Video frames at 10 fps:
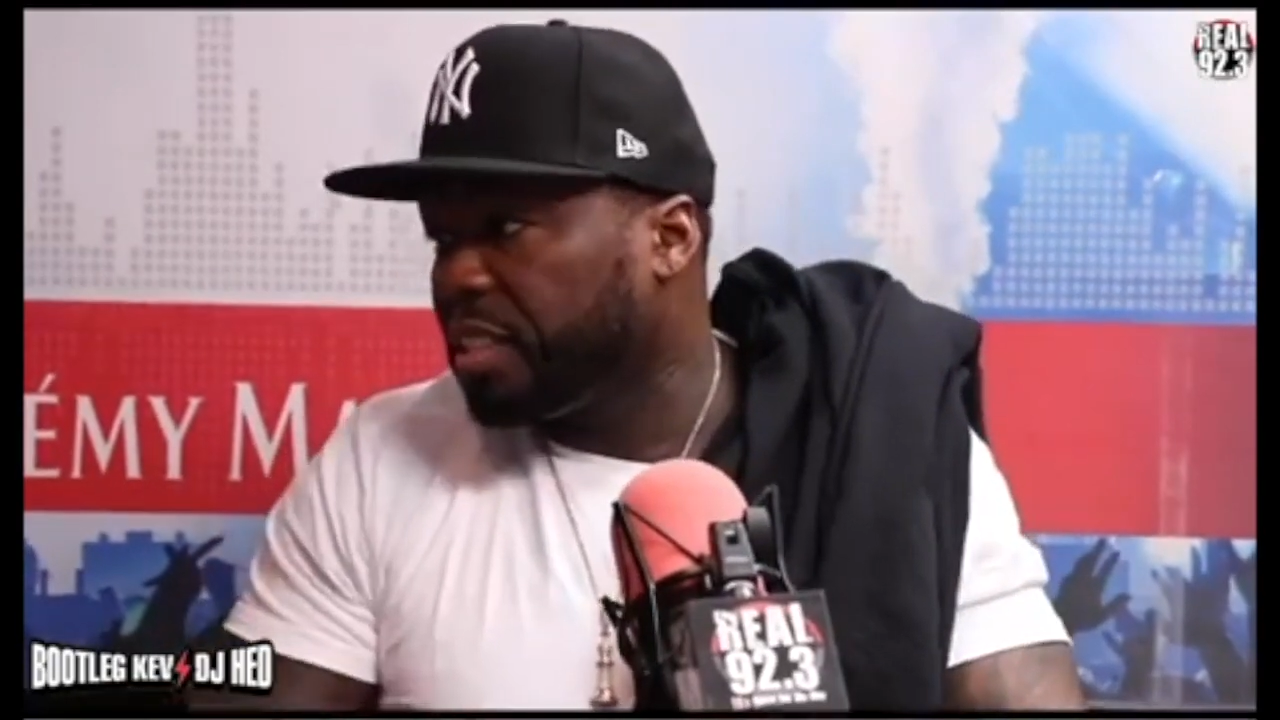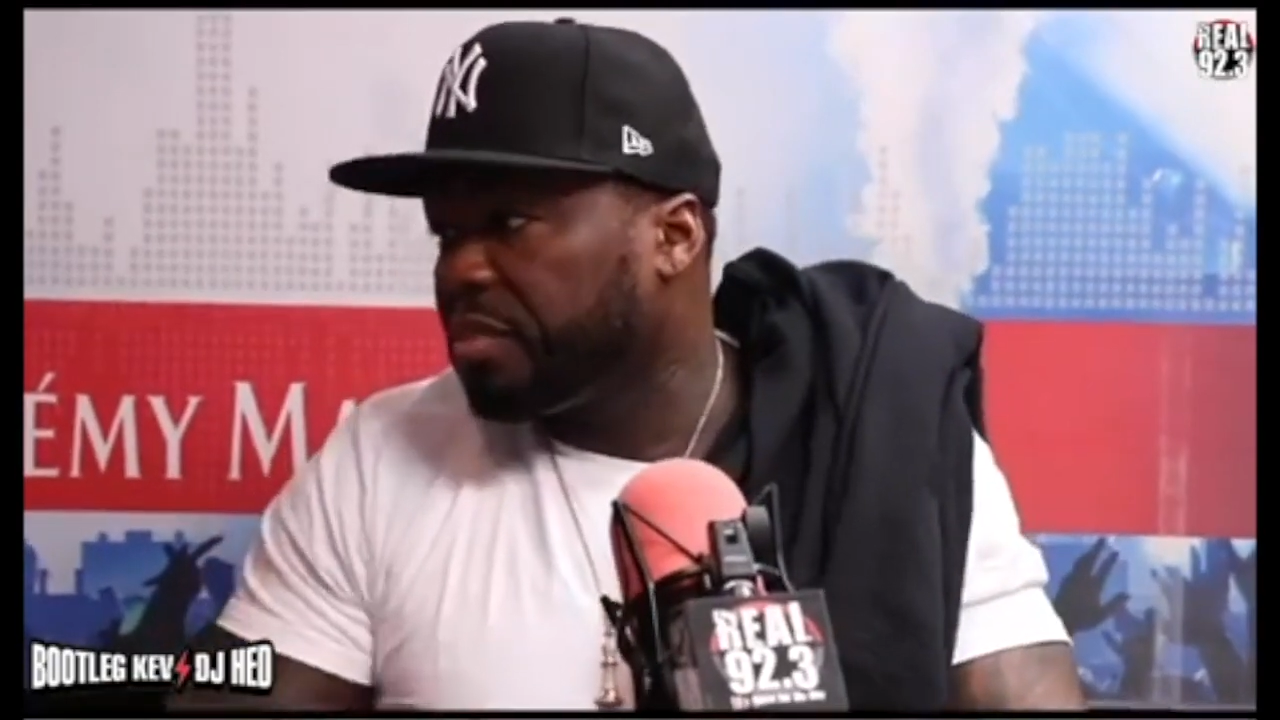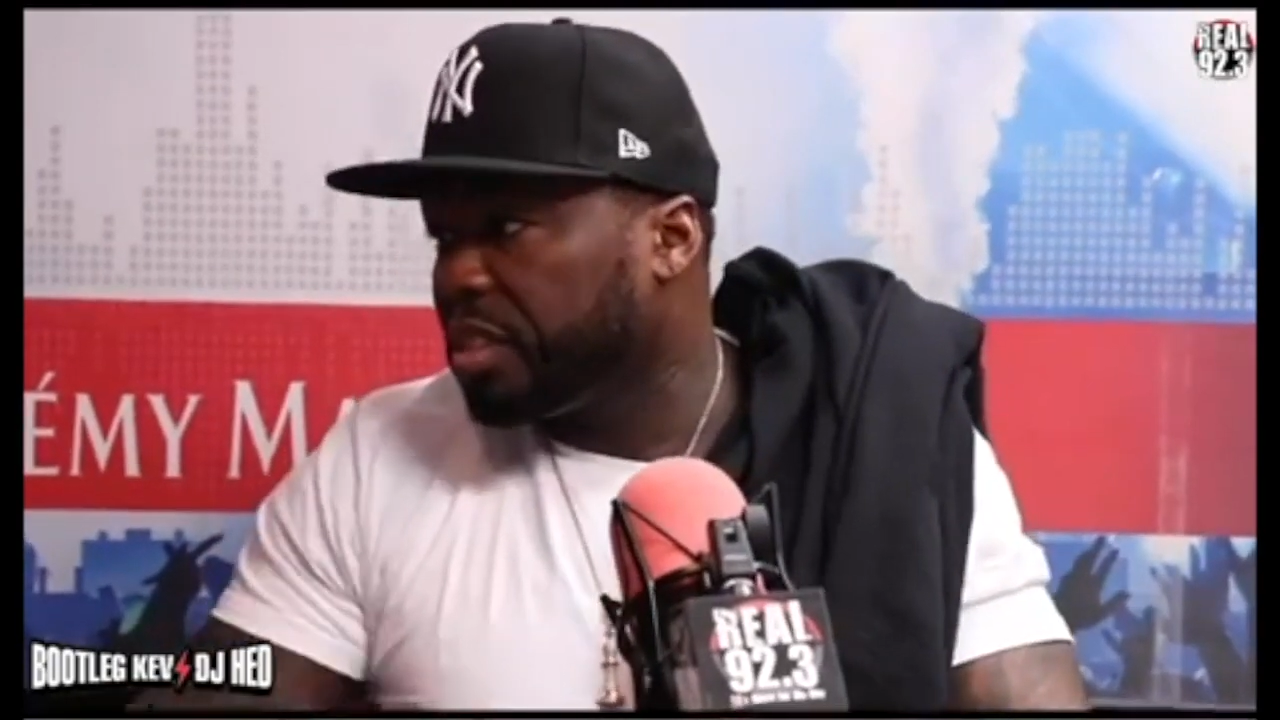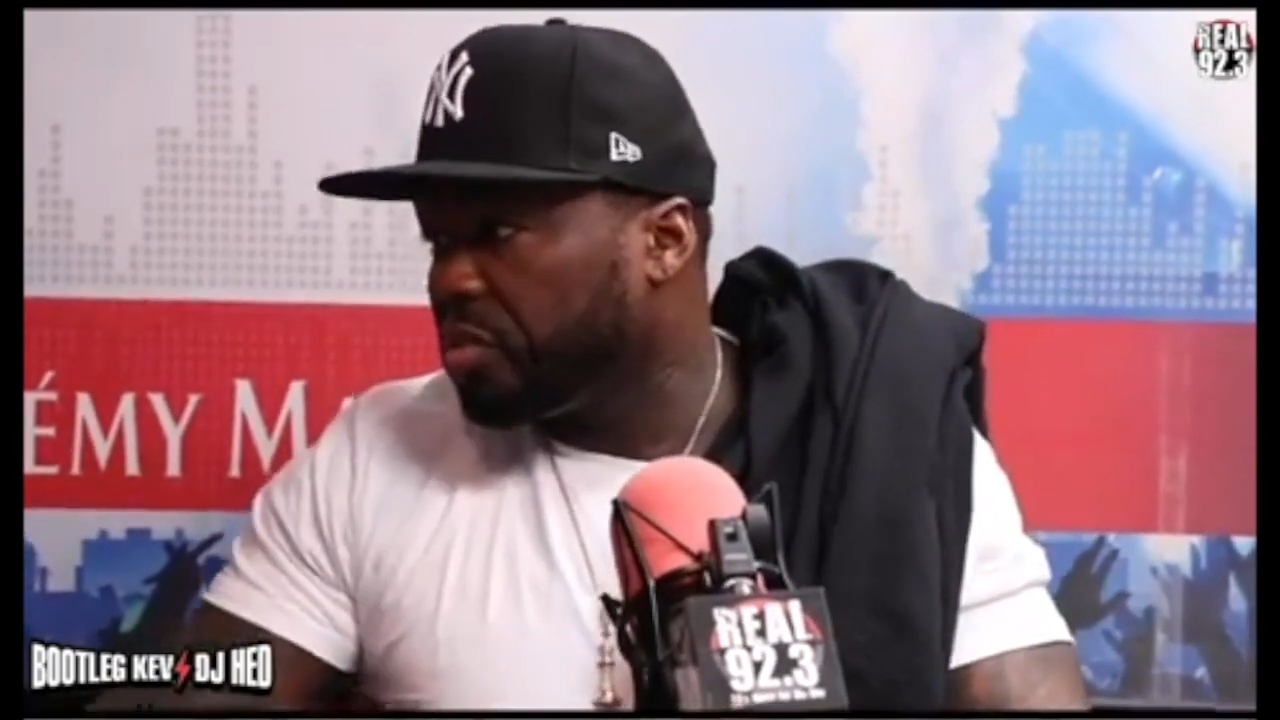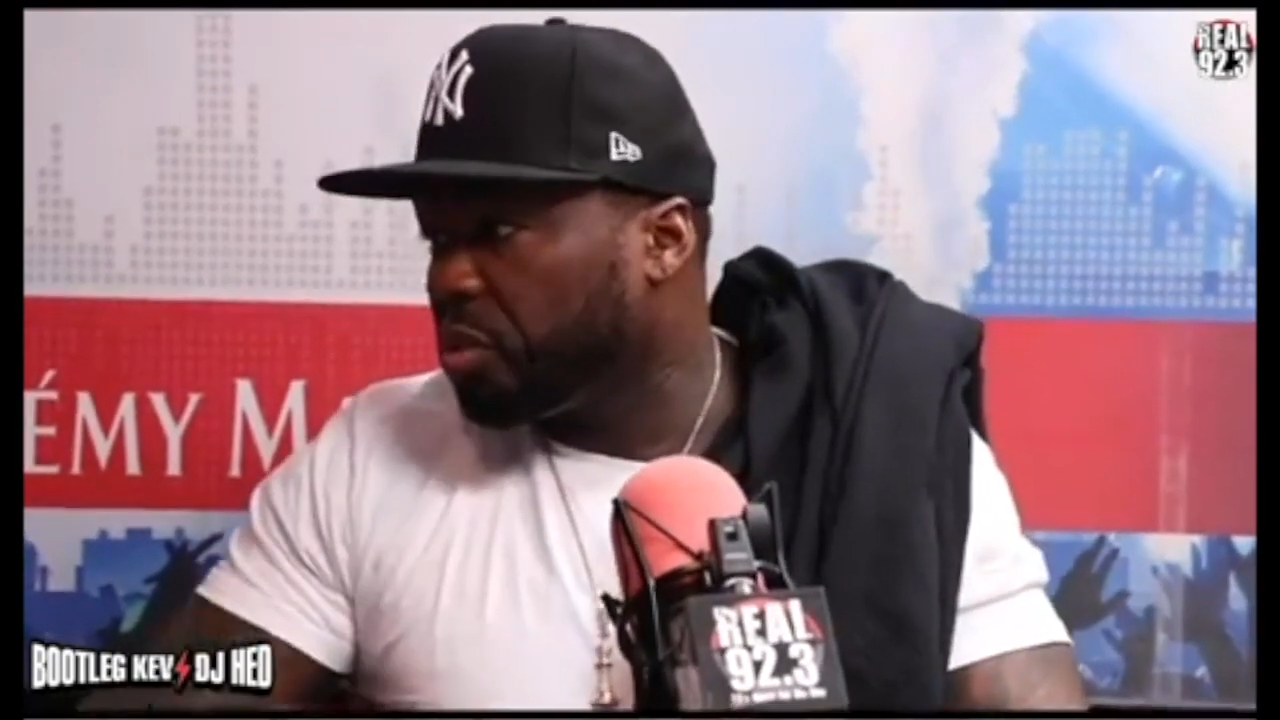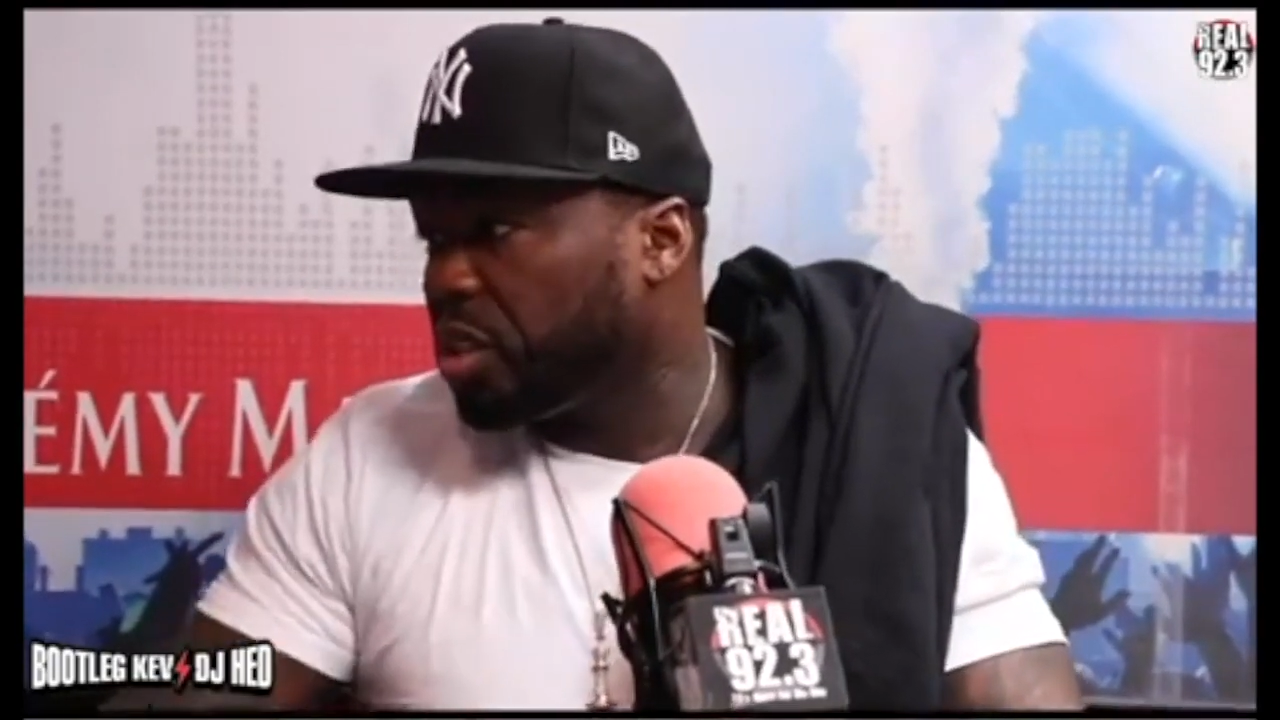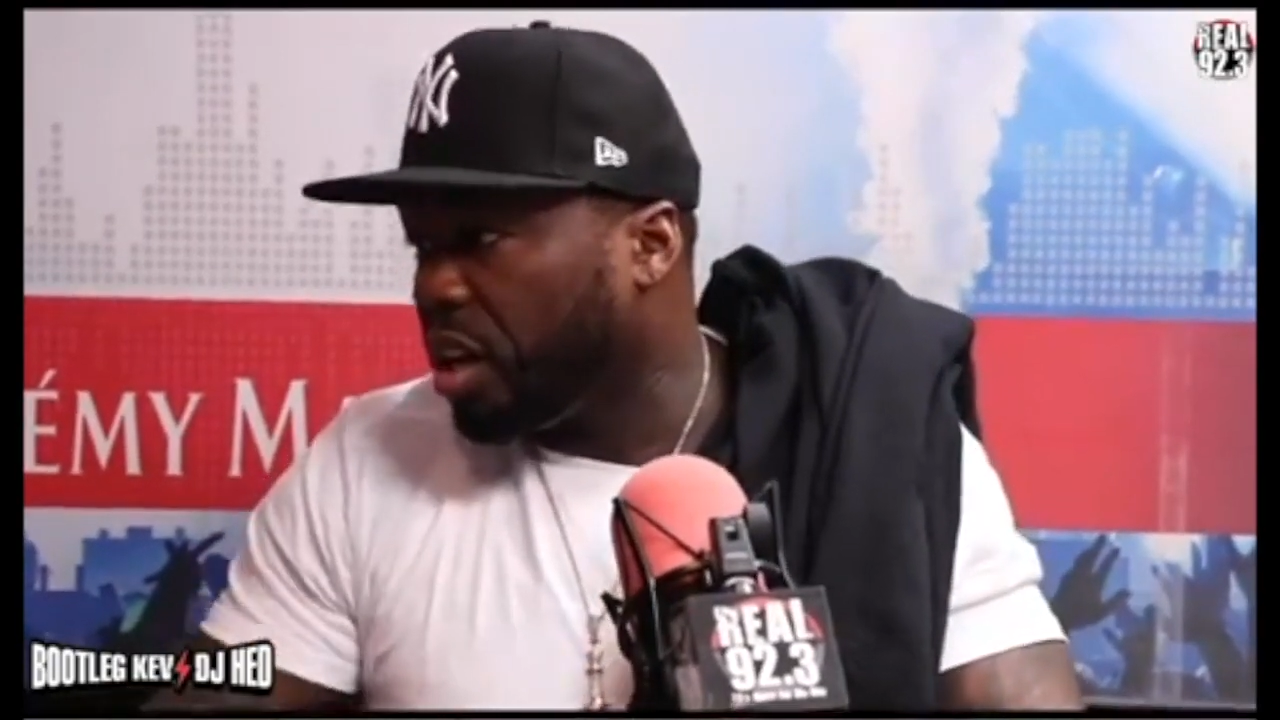Even when